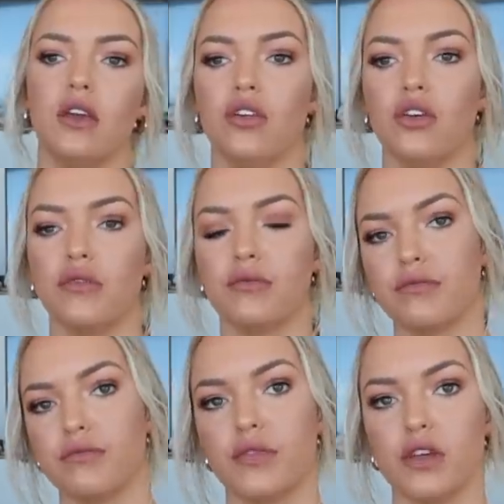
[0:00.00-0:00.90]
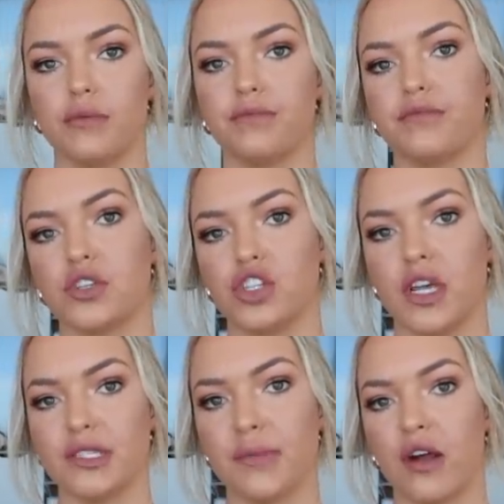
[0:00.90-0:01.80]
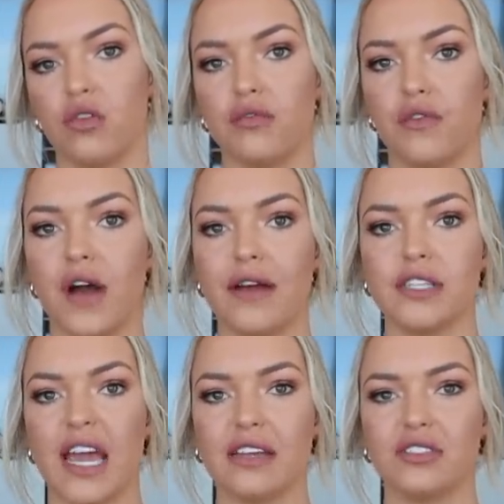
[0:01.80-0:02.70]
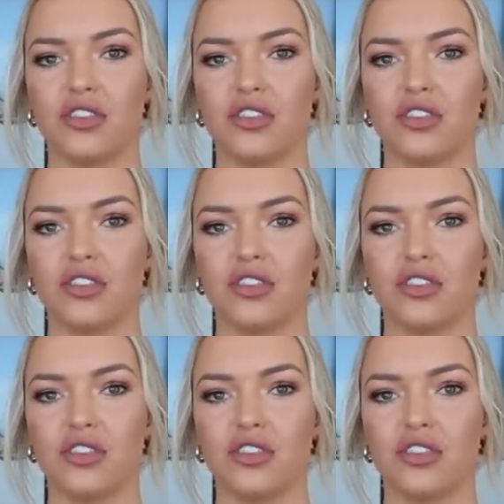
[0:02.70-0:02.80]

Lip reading: you know, the sheets back on for 5 days.